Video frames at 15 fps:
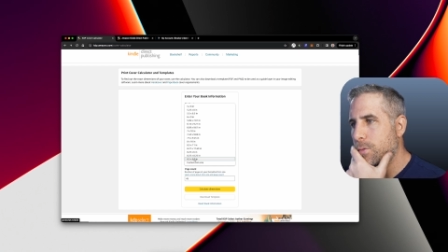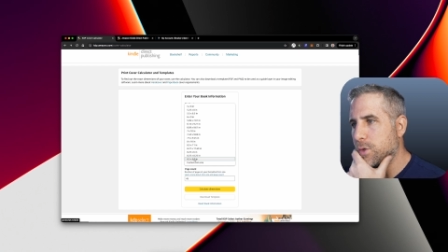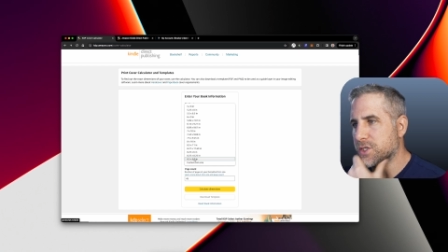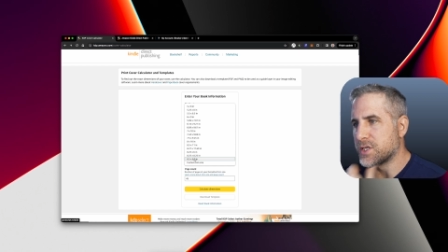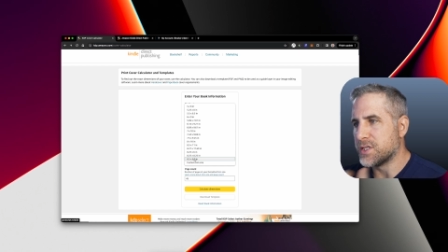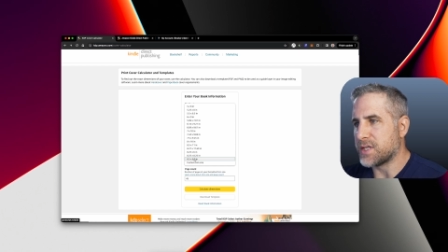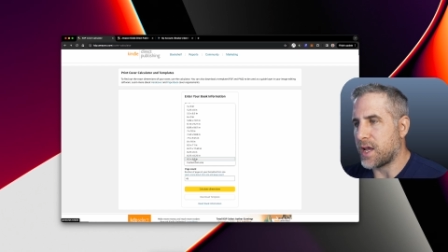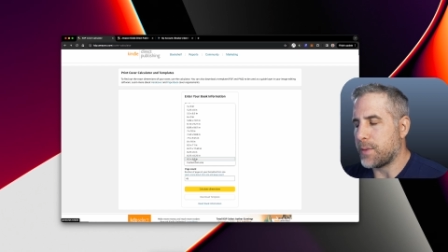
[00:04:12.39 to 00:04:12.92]

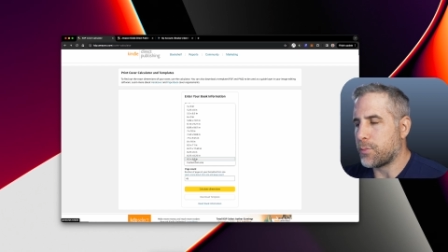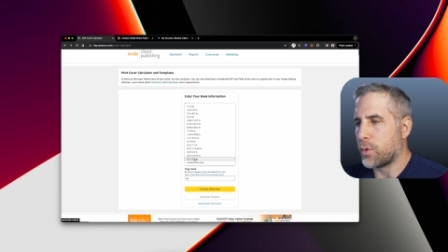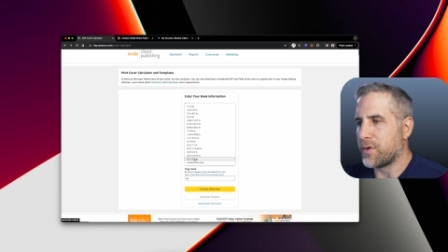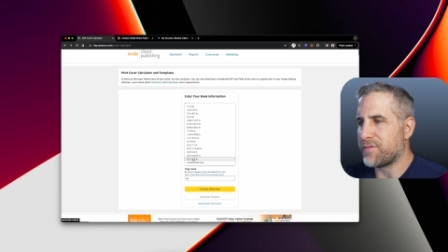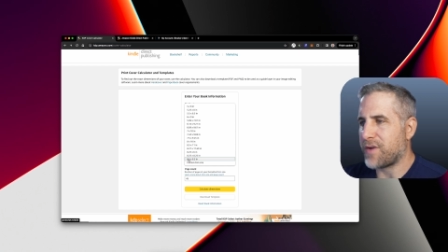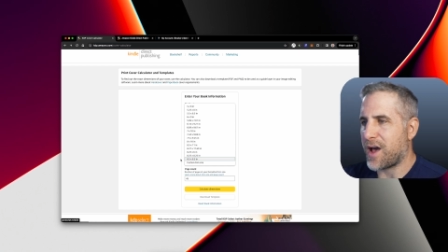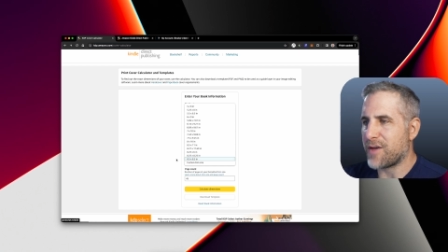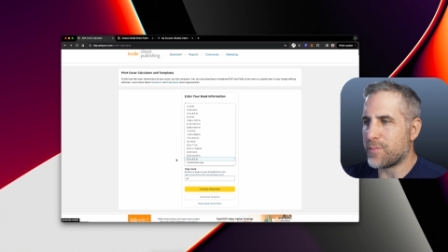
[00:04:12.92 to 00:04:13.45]
which is
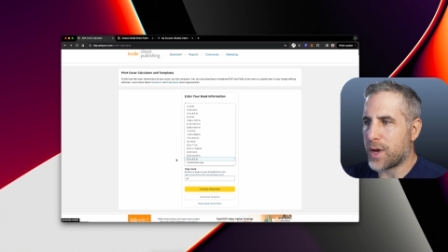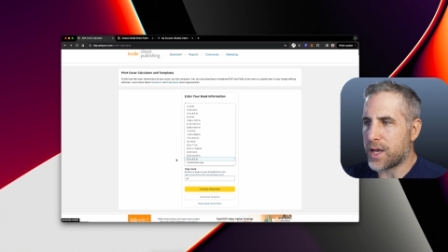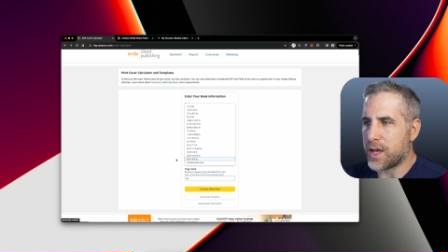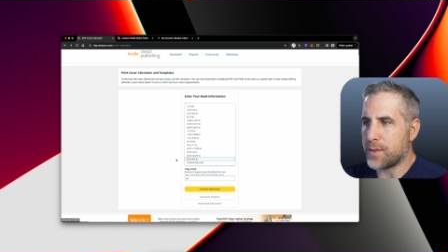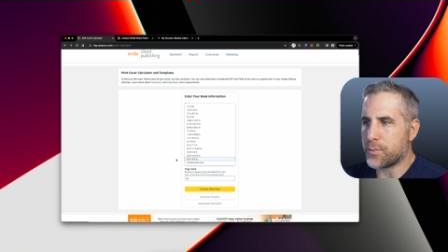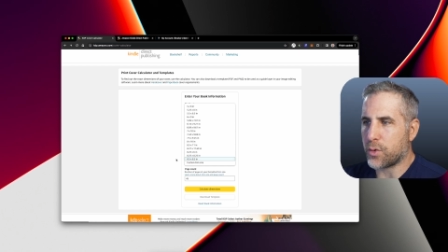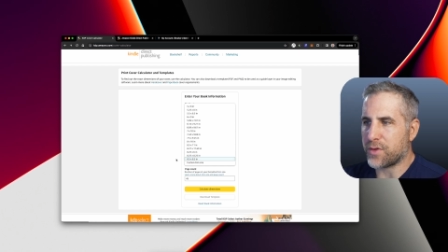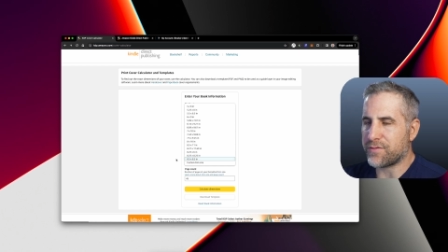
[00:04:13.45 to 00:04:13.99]
8.5 by
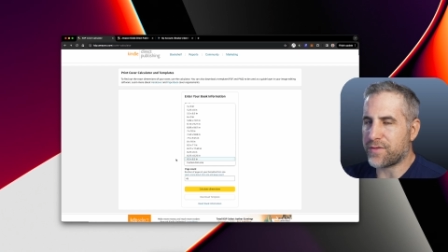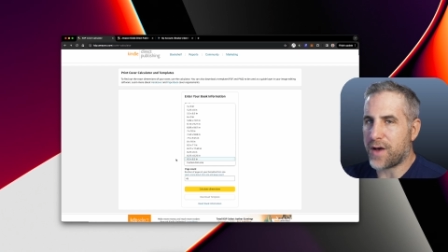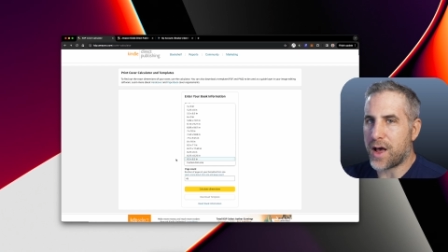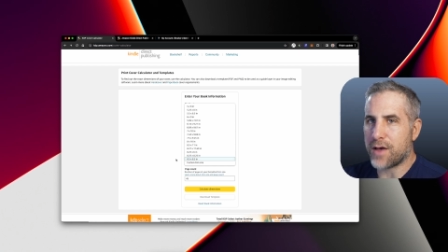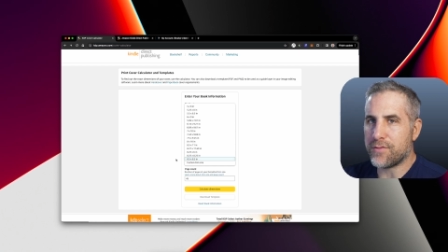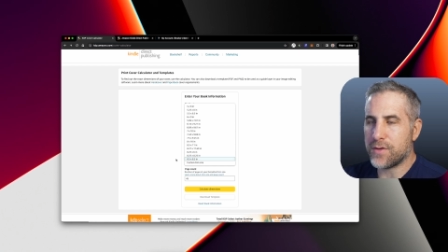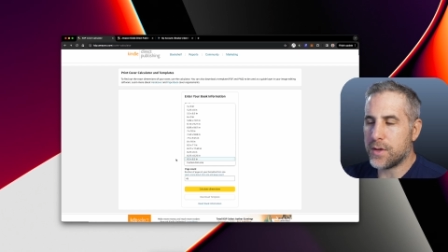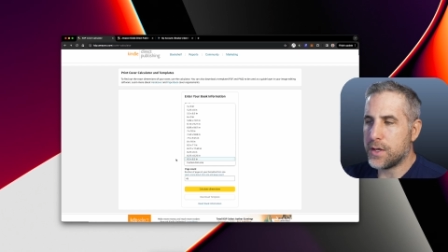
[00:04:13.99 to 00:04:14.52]

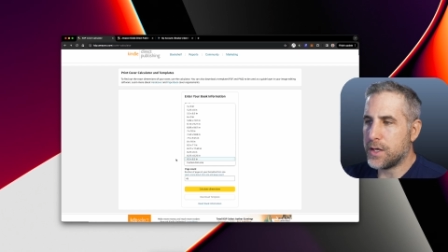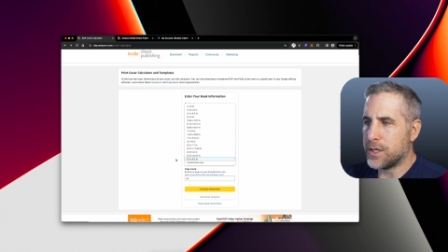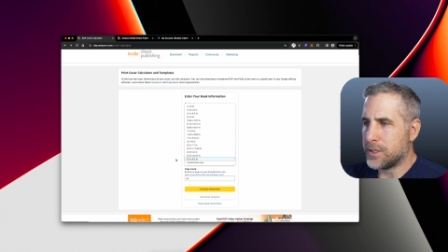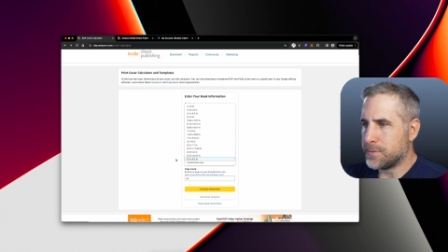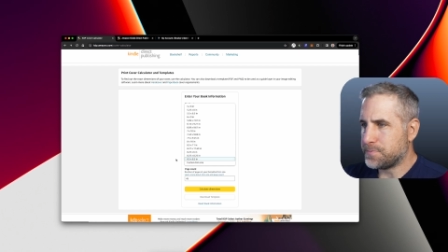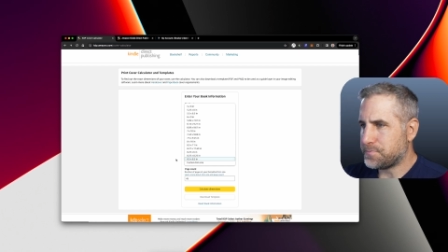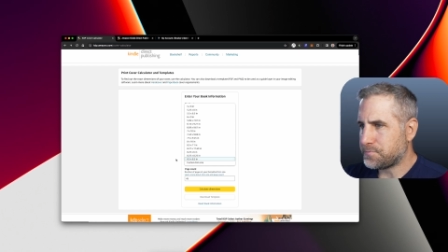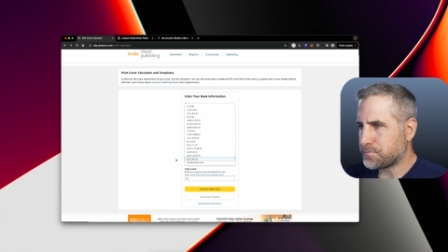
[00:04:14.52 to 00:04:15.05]

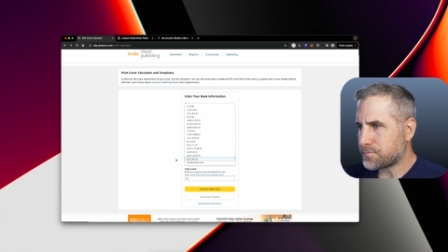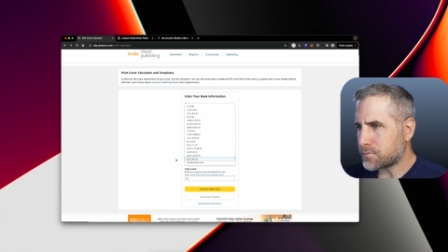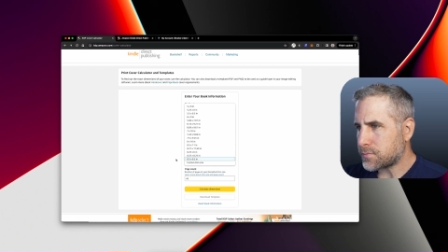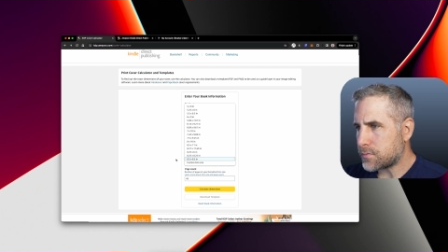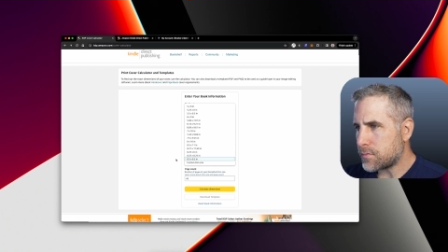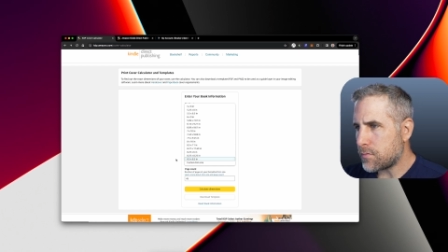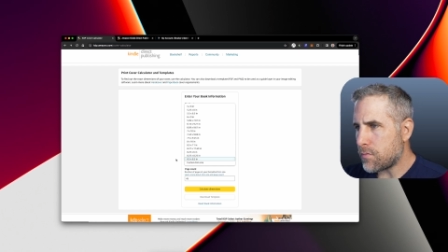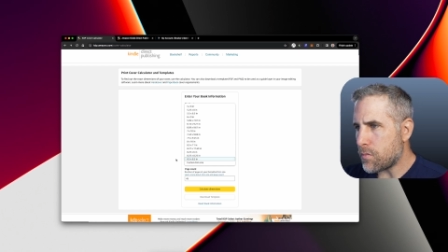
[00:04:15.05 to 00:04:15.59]

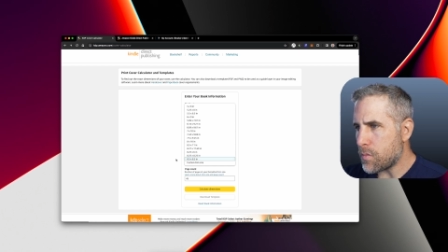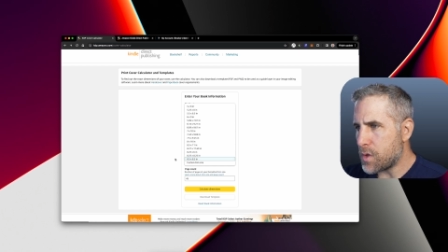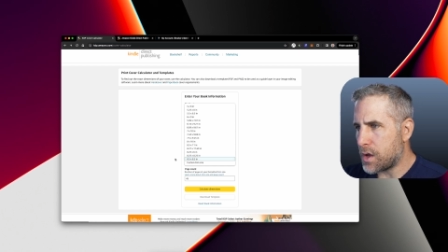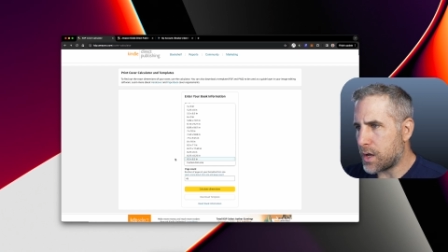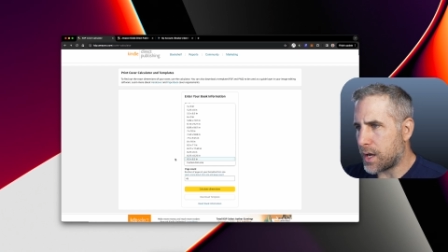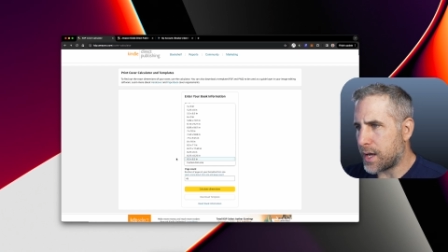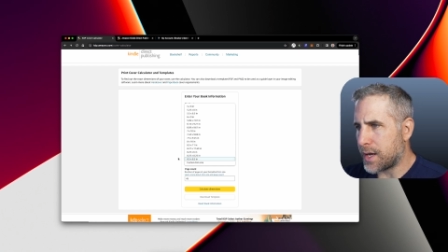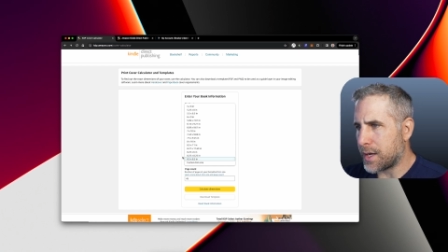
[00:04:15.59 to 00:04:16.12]
8.5.
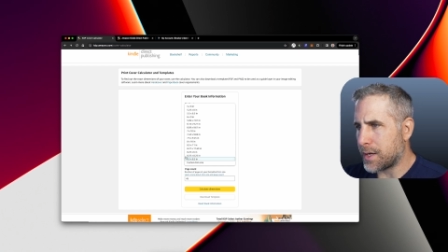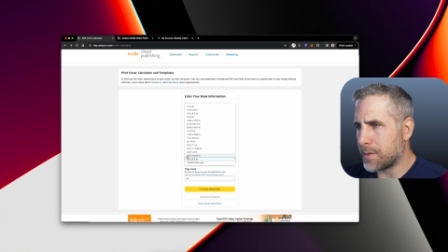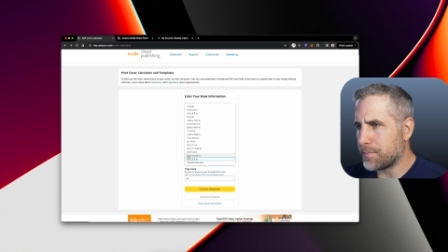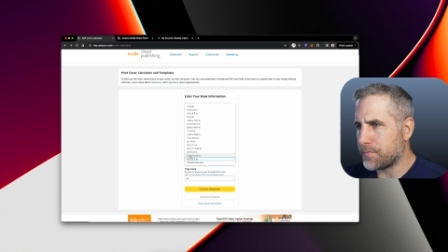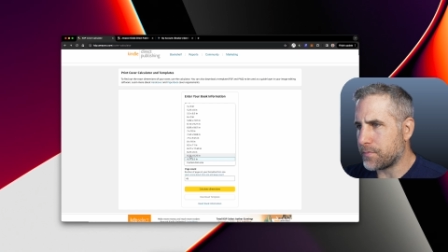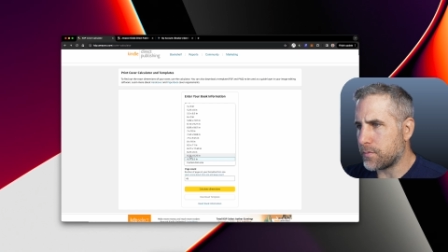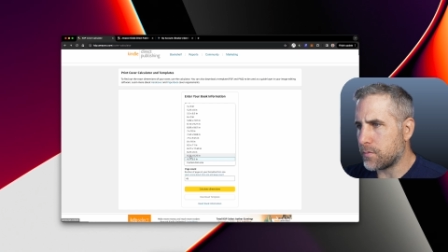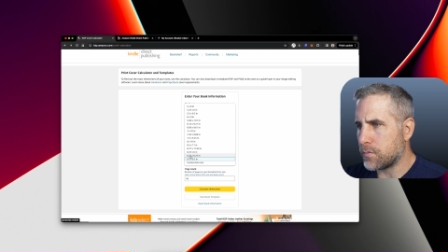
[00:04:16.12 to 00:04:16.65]

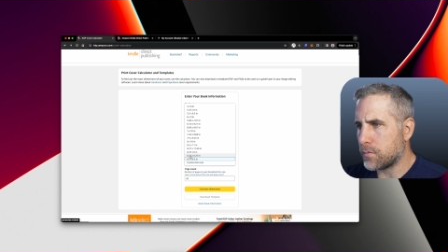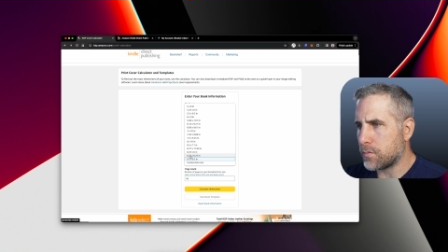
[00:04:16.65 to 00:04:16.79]
Um,